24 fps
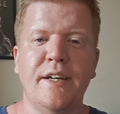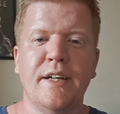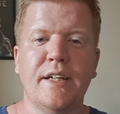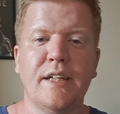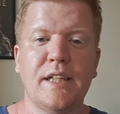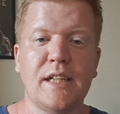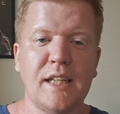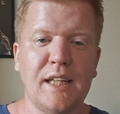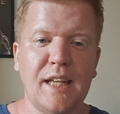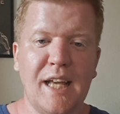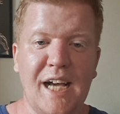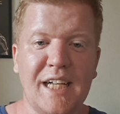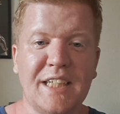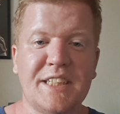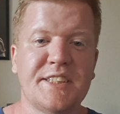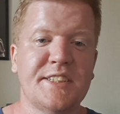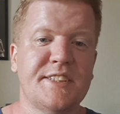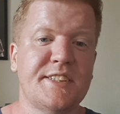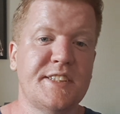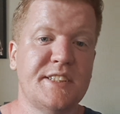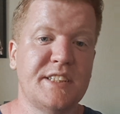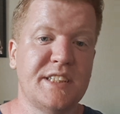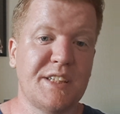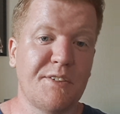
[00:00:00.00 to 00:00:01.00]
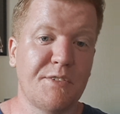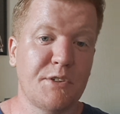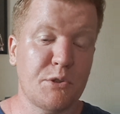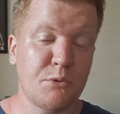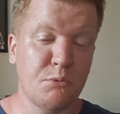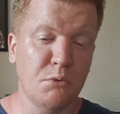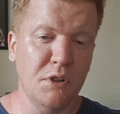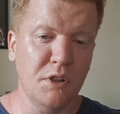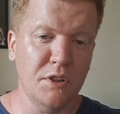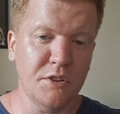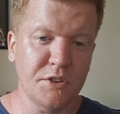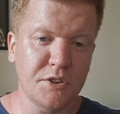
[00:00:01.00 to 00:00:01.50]
classes in Savage
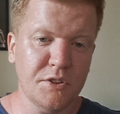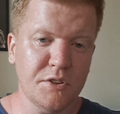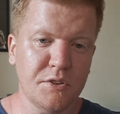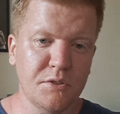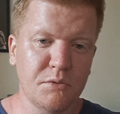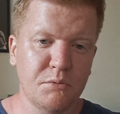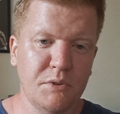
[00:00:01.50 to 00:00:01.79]
Worlds.